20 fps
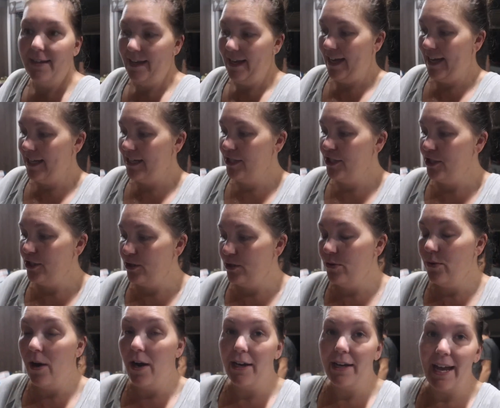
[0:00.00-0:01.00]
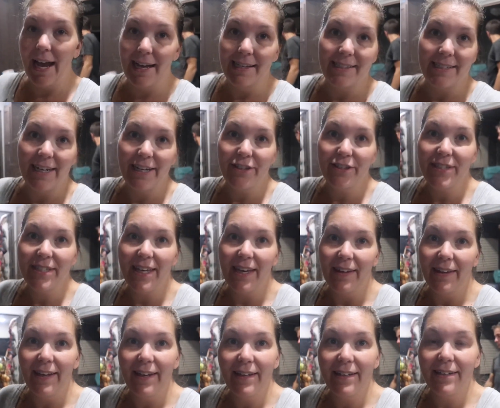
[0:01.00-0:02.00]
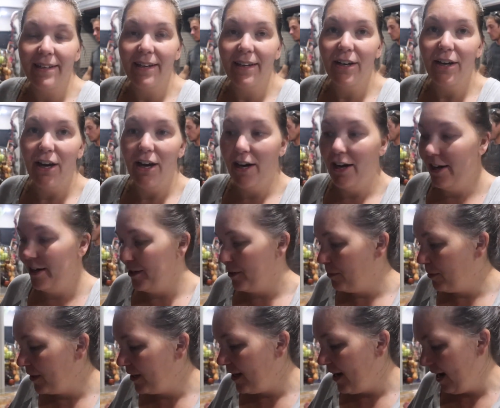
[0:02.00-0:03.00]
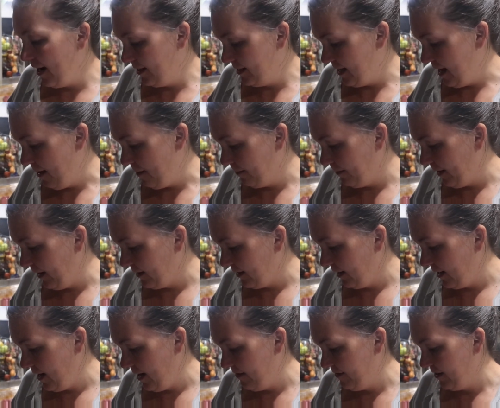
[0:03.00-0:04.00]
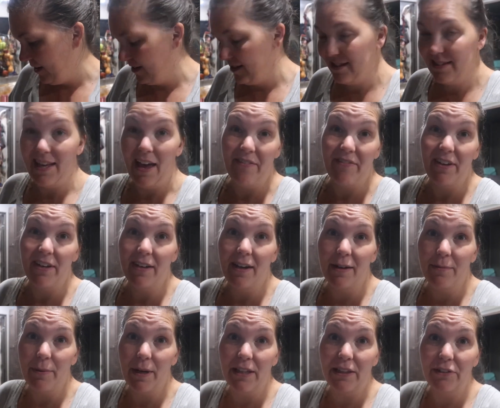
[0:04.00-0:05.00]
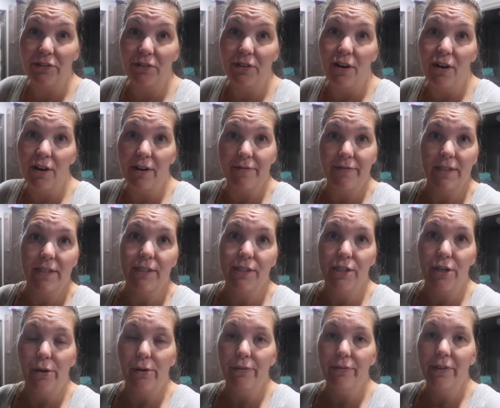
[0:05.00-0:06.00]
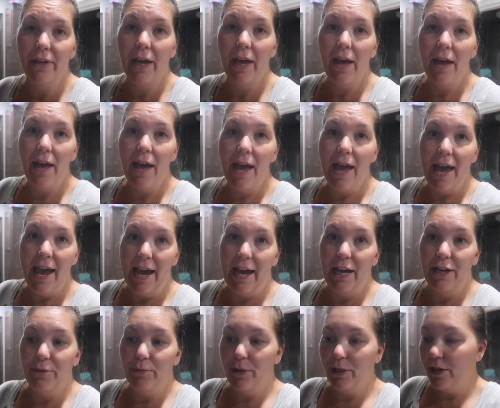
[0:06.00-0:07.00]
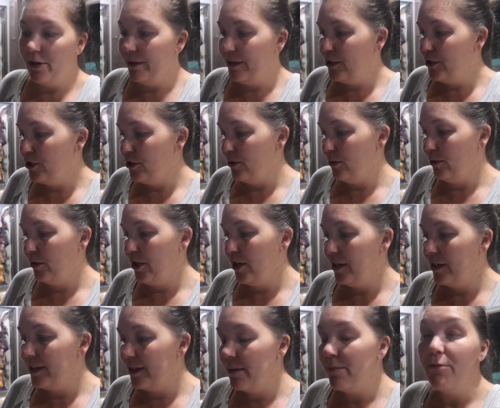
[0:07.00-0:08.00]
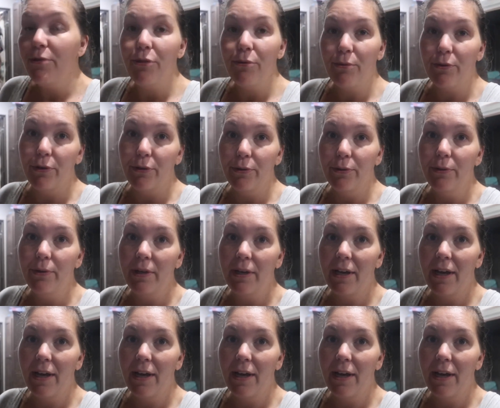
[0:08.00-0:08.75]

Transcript: into our cast iron skillet on a pretty high temp. I think I have it on 7 on my little RV stove. And we're going to cook them through,